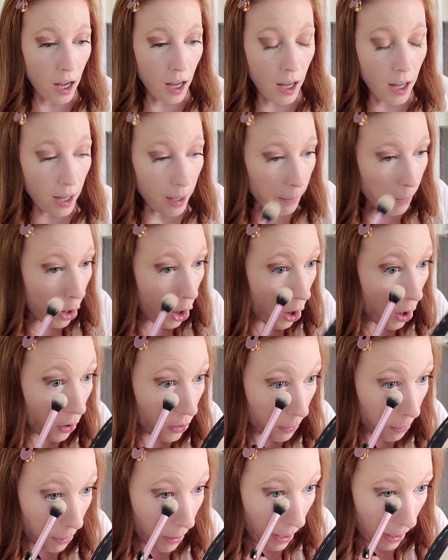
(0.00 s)
Um,
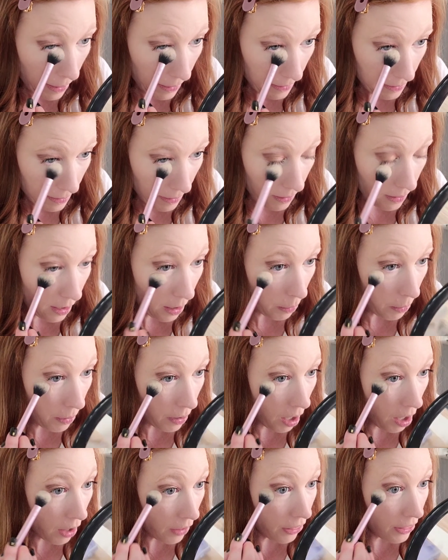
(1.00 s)
all the products in there
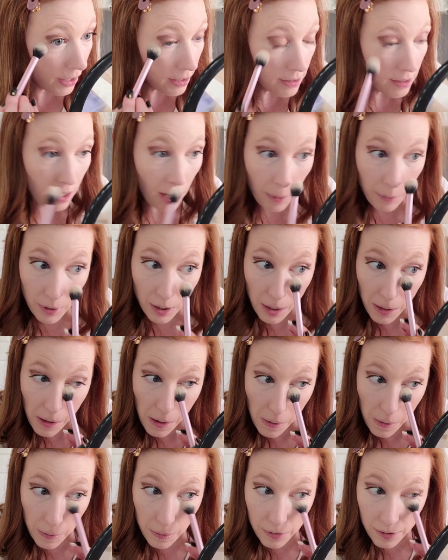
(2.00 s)
were all things that I would
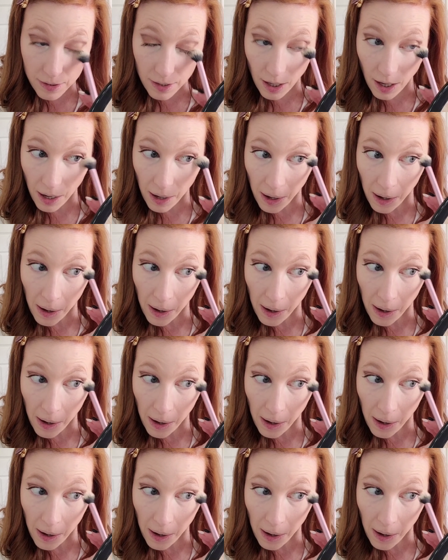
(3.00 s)
use.